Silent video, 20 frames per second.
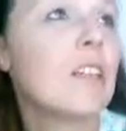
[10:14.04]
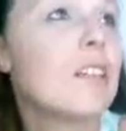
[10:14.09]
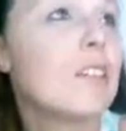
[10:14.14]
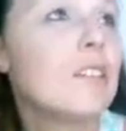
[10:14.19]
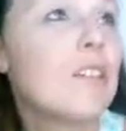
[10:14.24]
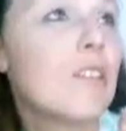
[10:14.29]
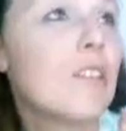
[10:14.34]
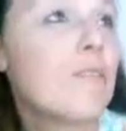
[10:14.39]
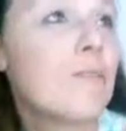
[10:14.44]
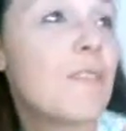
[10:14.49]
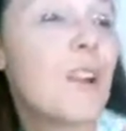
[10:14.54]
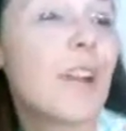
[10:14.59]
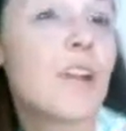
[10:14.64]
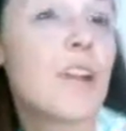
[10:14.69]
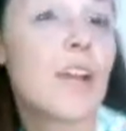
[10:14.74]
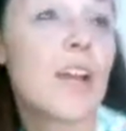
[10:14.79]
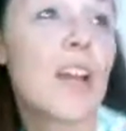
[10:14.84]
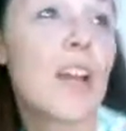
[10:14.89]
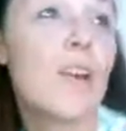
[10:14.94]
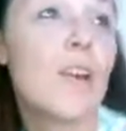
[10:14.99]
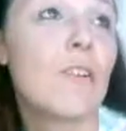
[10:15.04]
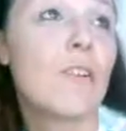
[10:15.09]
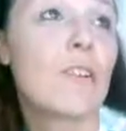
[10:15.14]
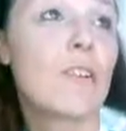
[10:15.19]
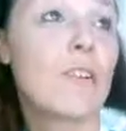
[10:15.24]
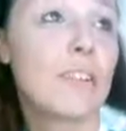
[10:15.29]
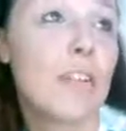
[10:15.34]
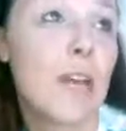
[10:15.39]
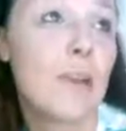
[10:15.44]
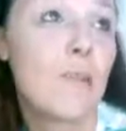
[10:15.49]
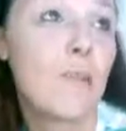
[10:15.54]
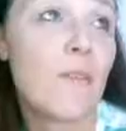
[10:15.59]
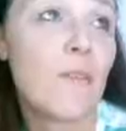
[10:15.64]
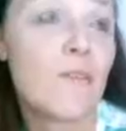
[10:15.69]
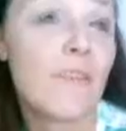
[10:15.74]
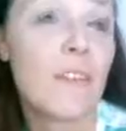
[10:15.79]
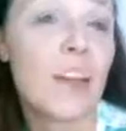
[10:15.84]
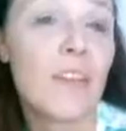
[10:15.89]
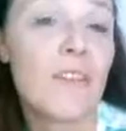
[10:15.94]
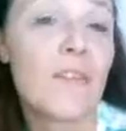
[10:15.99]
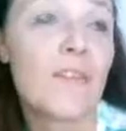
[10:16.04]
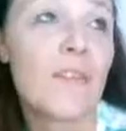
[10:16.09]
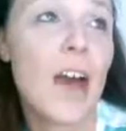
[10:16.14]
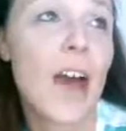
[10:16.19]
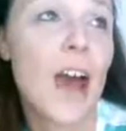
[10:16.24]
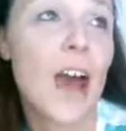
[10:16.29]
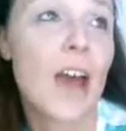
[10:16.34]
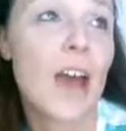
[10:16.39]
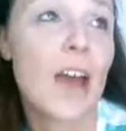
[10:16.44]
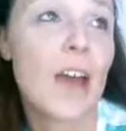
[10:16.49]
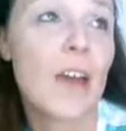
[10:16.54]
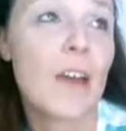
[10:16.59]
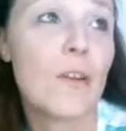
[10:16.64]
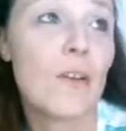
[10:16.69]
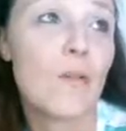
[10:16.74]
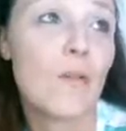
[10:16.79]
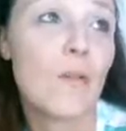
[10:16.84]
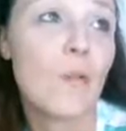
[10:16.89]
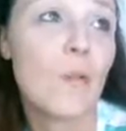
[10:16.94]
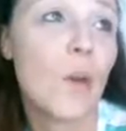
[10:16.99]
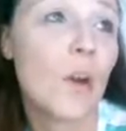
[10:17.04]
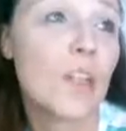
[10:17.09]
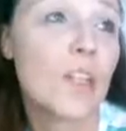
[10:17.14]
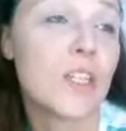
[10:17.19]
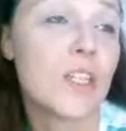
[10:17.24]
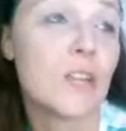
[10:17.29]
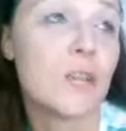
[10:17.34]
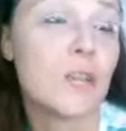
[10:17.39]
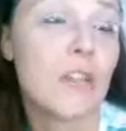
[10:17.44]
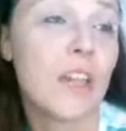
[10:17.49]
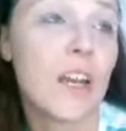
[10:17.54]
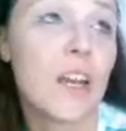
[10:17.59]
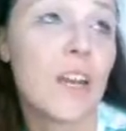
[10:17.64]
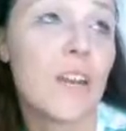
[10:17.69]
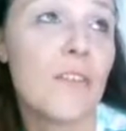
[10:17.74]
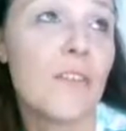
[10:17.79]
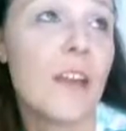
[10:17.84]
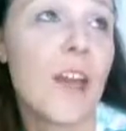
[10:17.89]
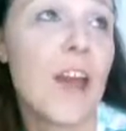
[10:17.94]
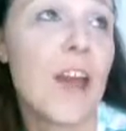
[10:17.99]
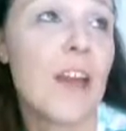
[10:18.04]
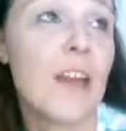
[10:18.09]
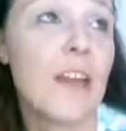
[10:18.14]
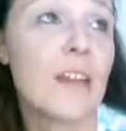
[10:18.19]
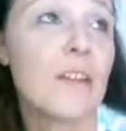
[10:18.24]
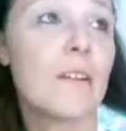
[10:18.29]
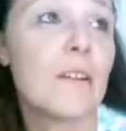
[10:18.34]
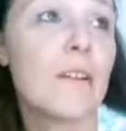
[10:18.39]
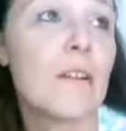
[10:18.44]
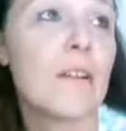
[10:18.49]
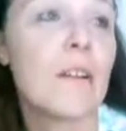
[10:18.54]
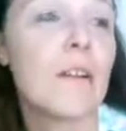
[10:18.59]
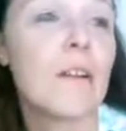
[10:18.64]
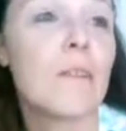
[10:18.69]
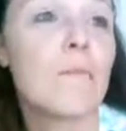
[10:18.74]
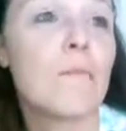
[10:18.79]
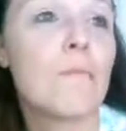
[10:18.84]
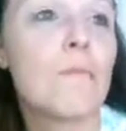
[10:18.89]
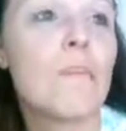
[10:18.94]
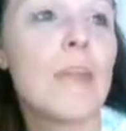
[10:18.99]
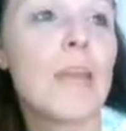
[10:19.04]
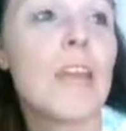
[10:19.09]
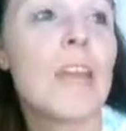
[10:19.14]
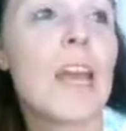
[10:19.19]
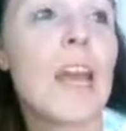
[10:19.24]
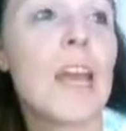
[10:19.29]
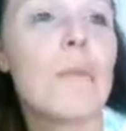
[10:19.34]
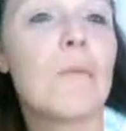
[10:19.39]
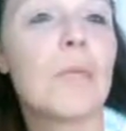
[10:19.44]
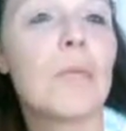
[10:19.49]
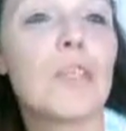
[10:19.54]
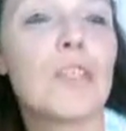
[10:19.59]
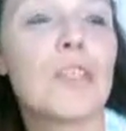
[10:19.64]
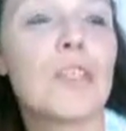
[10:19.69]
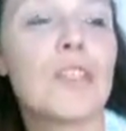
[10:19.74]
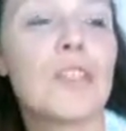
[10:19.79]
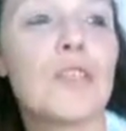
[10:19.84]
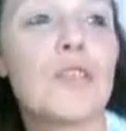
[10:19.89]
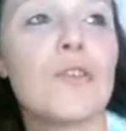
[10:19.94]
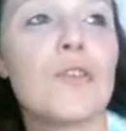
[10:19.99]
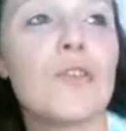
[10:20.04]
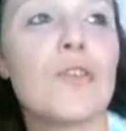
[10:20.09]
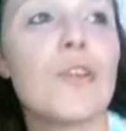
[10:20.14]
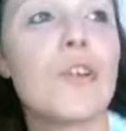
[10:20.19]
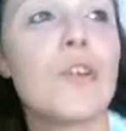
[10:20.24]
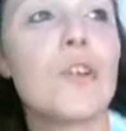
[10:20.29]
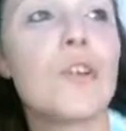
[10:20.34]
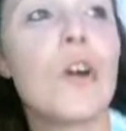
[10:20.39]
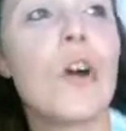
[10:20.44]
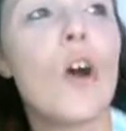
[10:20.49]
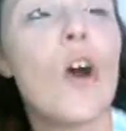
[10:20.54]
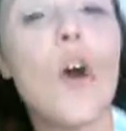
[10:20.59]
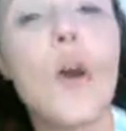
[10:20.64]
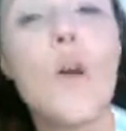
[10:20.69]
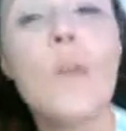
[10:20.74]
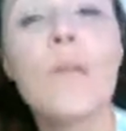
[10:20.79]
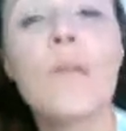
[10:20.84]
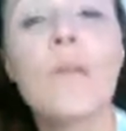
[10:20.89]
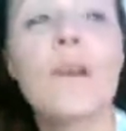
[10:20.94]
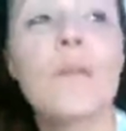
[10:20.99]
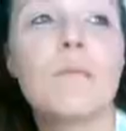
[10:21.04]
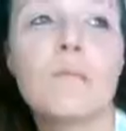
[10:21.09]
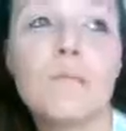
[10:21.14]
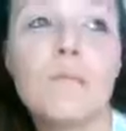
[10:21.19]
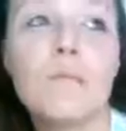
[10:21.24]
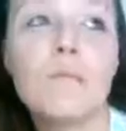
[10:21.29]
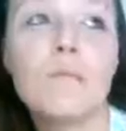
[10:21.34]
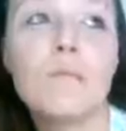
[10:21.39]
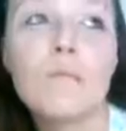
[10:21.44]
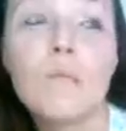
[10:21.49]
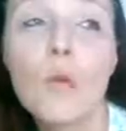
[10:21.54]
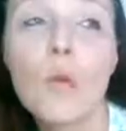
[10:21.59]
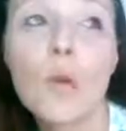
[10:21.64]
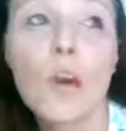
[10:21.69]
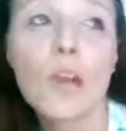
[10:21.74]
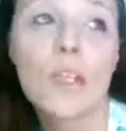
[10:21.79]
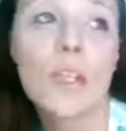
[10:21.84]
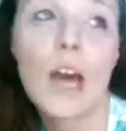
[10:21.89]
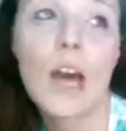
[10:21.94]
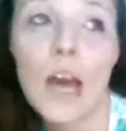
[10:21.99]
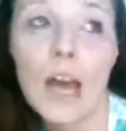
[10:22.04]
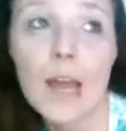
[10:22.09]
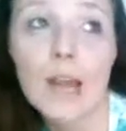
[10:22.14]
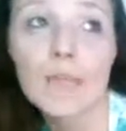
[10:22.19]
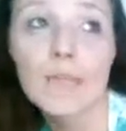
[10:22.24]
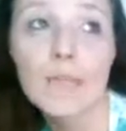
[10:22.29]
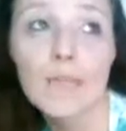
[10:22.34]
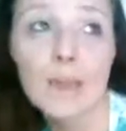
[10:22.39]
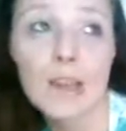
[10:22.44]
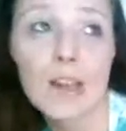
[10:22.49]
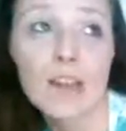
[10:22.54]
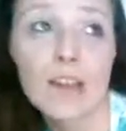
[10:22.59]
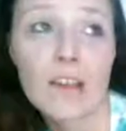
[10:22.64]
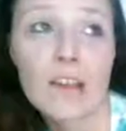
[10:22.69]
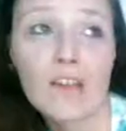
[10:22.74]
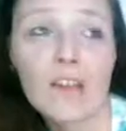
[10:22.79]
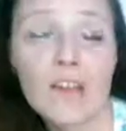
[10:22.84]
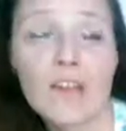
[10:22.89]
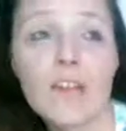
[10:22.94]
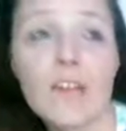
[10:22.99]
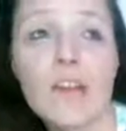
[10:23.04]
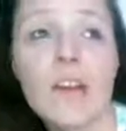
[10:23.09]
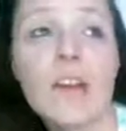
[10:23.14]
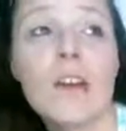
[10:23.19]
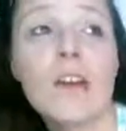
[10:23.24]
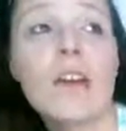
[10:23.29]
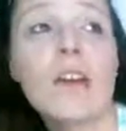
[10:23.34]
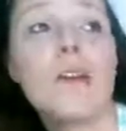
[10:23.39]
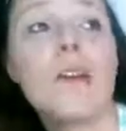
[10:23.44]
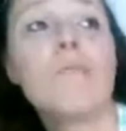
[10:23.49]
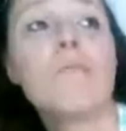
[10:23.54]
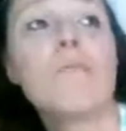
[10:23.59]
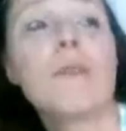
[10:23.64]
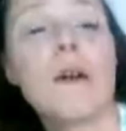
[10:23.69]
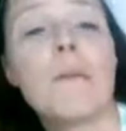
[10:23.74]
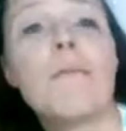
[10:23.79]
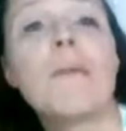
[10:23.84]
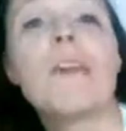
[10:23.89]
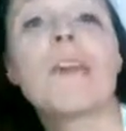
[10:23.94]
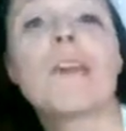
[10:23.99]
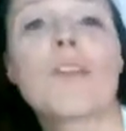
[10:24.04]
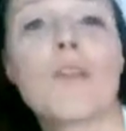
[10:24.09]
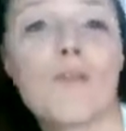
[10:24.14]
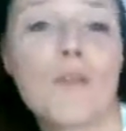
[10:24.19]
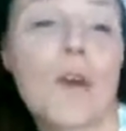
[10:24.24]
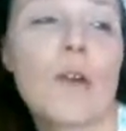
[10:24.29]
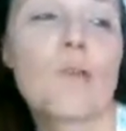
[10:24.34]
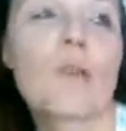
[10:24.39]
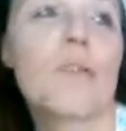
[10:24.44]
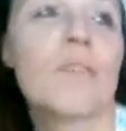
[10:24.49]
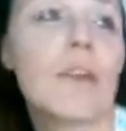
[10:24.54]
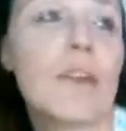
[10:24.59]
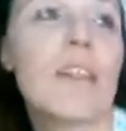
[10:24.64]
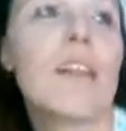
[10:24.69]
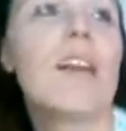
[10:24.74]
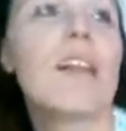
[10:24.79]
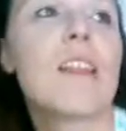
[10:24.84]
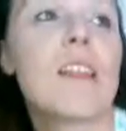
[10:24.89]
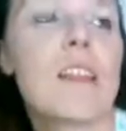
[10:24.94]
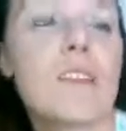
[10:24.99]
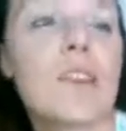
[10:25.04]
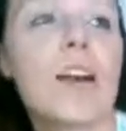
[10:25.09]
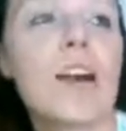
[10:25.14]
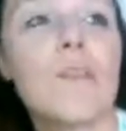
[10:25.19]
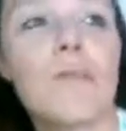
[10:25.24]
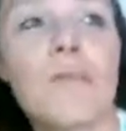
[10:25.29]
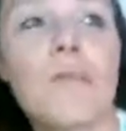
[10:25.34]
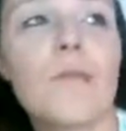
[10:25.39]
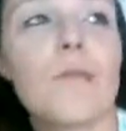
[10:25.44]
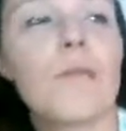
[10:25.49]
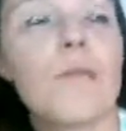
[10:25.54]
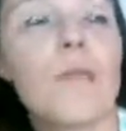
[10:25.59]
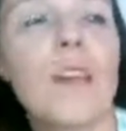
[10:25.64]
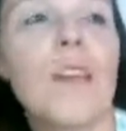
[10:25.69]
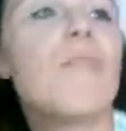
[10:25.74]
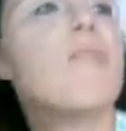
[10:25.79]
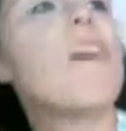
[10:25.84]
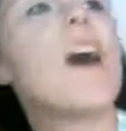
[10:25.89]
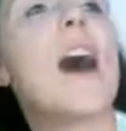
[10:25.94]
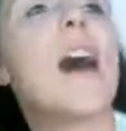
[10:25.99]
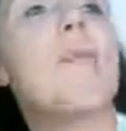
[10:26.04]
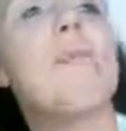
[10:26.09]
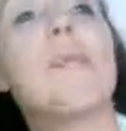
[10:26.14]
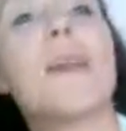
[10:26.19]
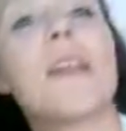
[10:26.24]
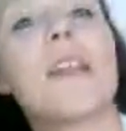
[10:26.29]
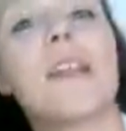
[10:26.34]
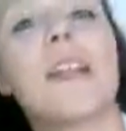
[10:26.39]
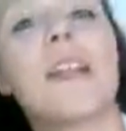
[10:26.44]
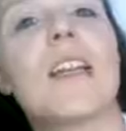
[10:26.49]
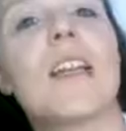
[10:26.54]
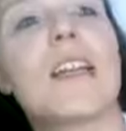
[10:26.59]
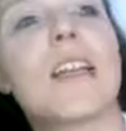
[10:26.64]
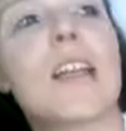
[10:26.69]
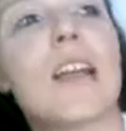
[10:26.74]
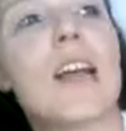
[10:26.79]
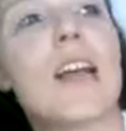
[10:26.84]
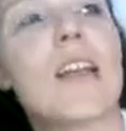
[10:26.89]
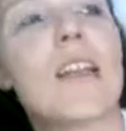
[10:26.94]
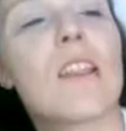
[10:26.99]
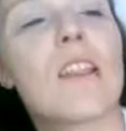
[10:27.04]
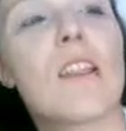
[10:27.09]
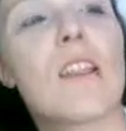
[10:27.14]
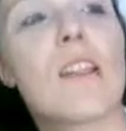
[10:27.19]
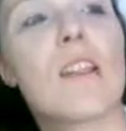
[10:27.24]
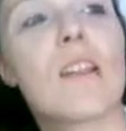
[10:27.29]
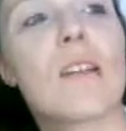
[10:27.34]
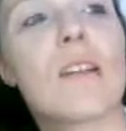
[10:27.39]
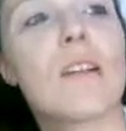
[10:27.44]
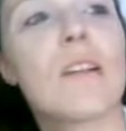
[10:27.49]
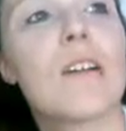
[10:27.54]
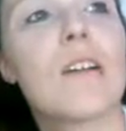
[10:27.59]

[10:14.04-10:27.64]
just figuring out the type of life I want to live and being able to open up more time for myself by being surrounded by less stuff, if that makes any sense.